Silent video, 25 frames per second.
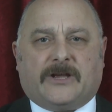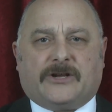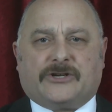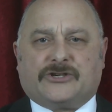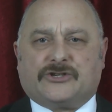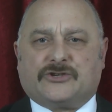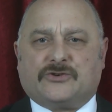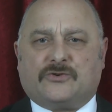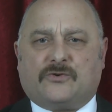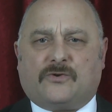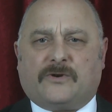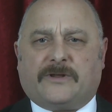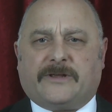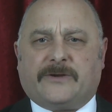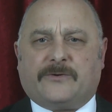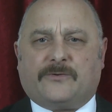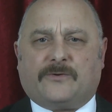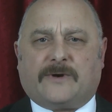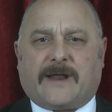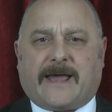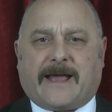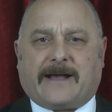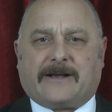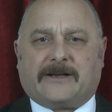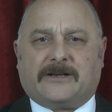Surely
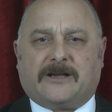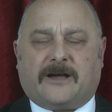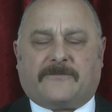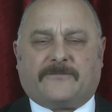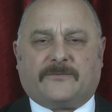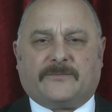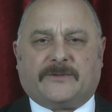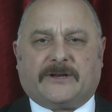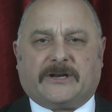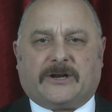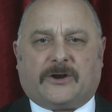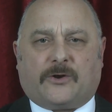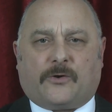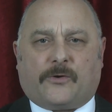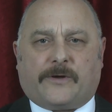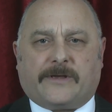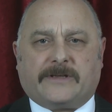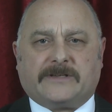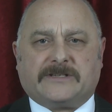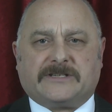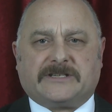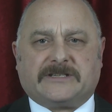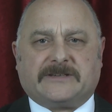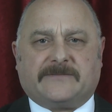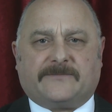all our government
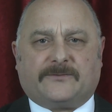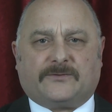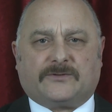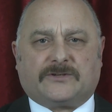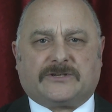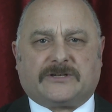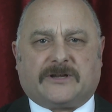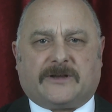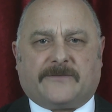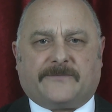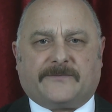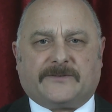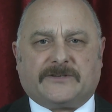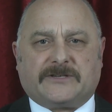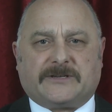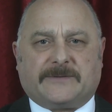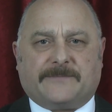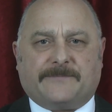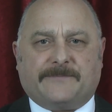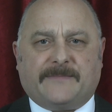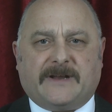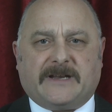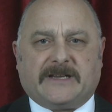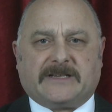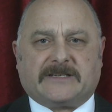lawyers, civil servants
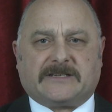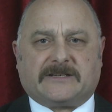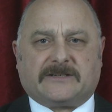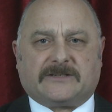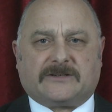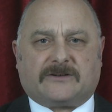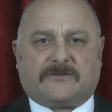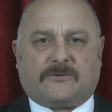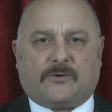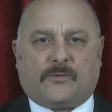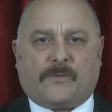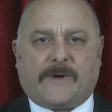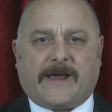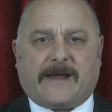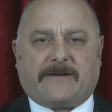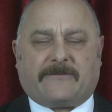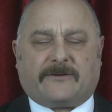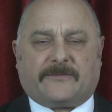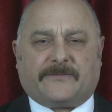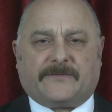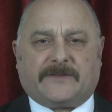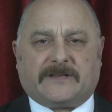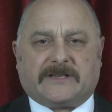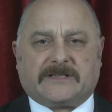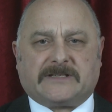and ministers are aware
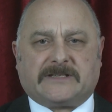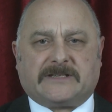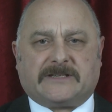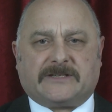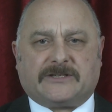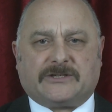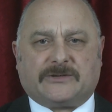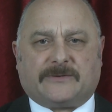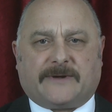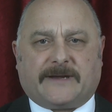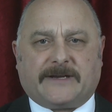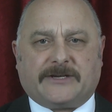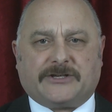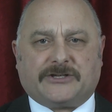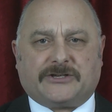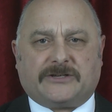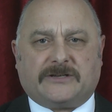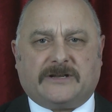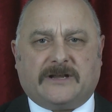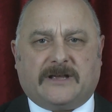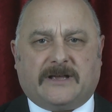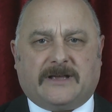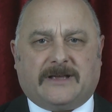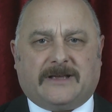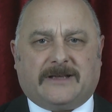of this
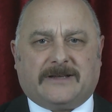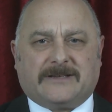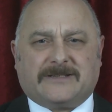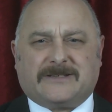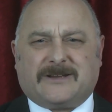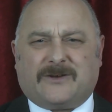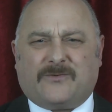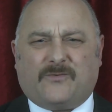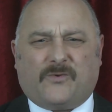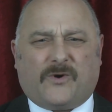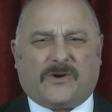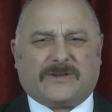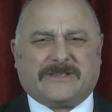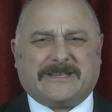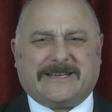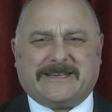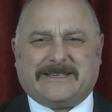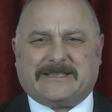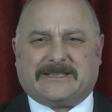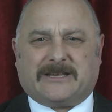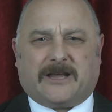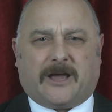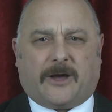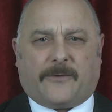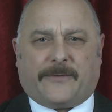situation. So what
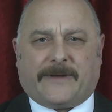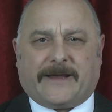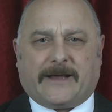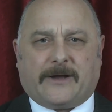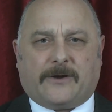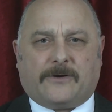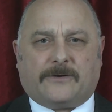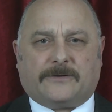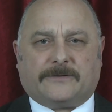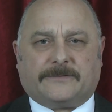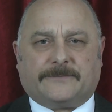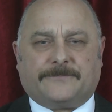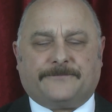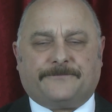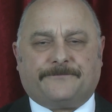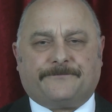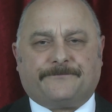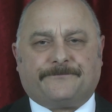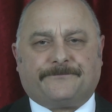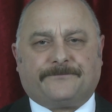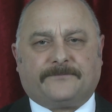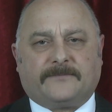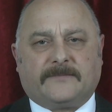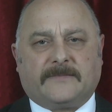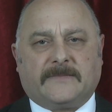is going on?
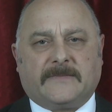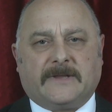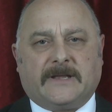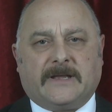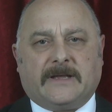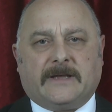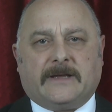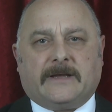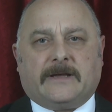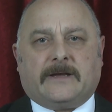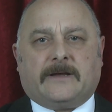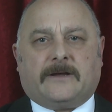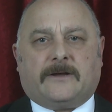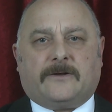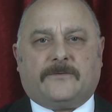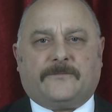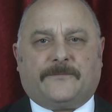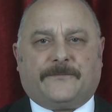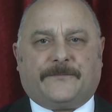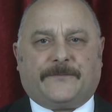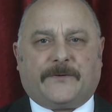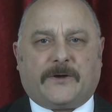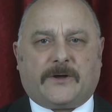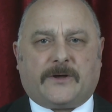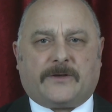And
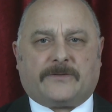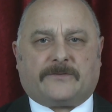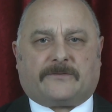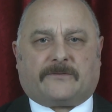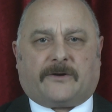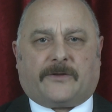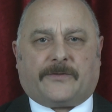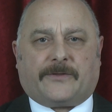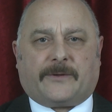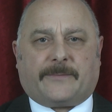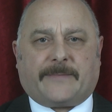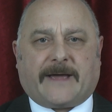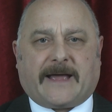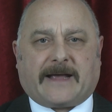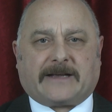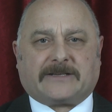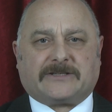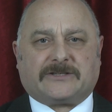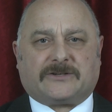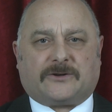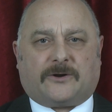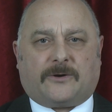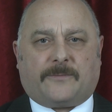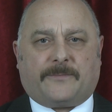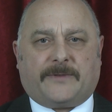further on the
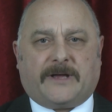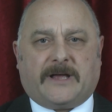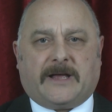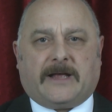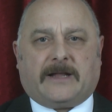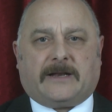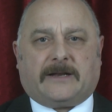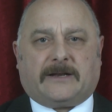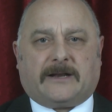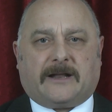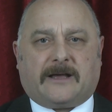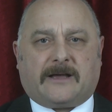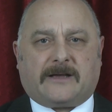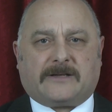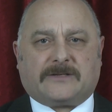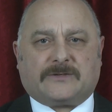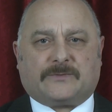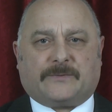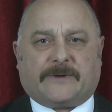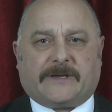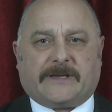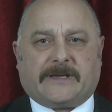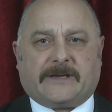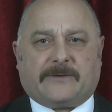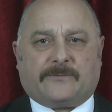backstop,
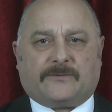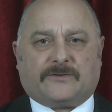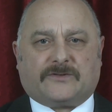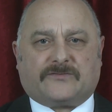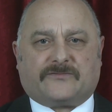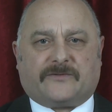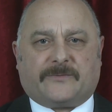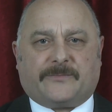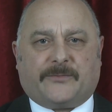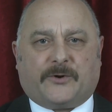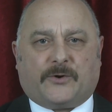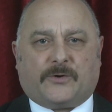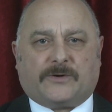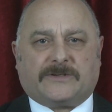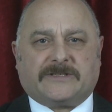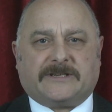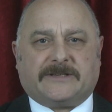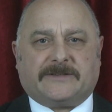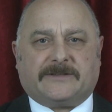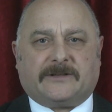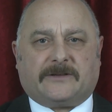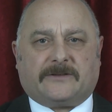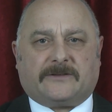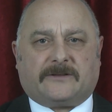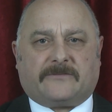last week it was
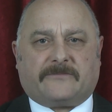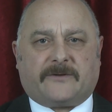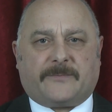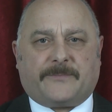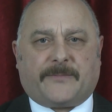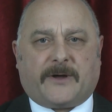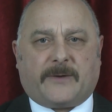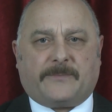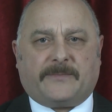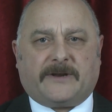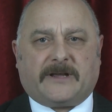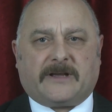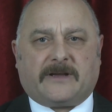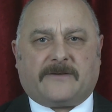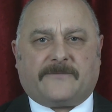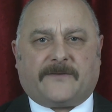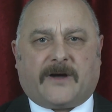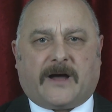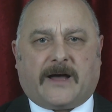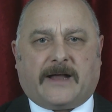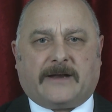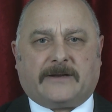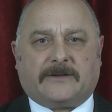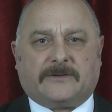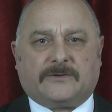reported that the Republic of
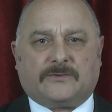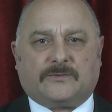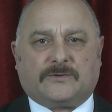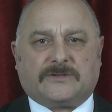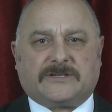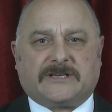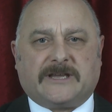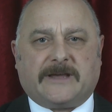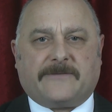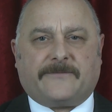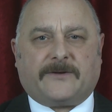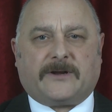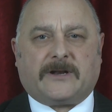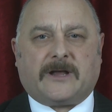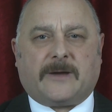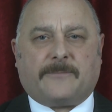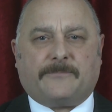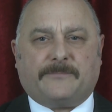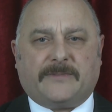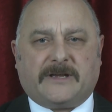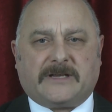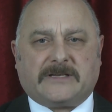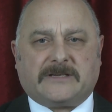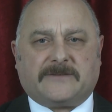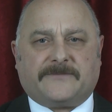Ireland was given a
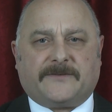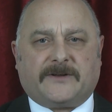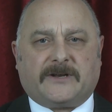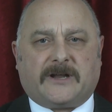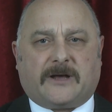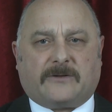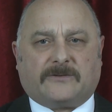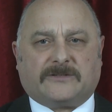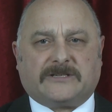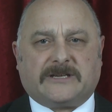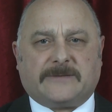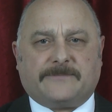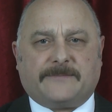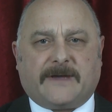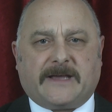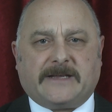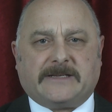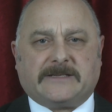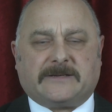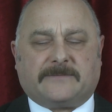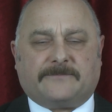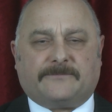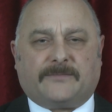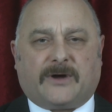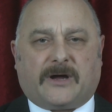bit of an
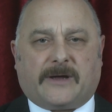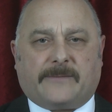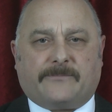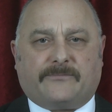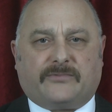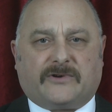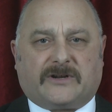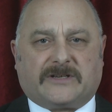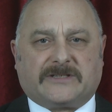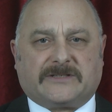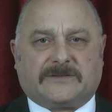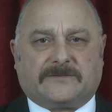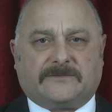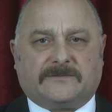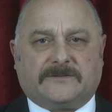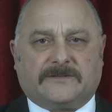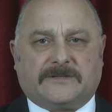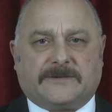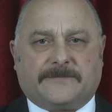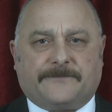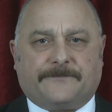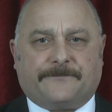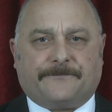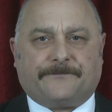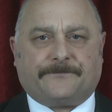ultimatum by
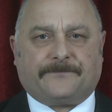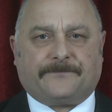Brussels.